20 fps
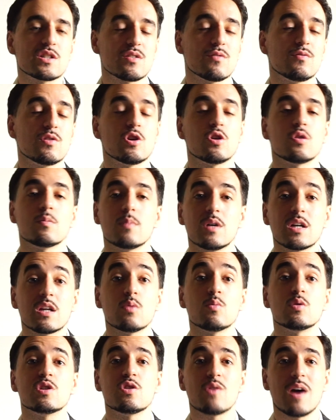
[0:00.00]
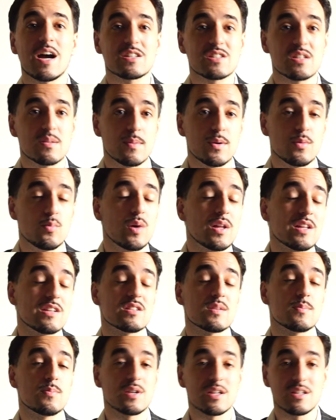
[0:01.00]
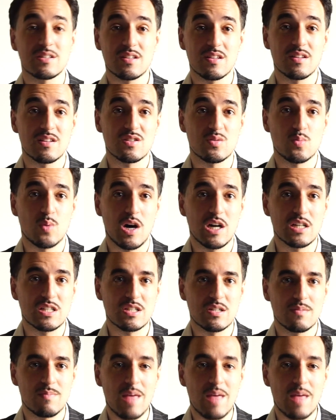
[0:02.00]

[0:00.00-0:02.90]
of your own money would you actually be willing to put into this watch?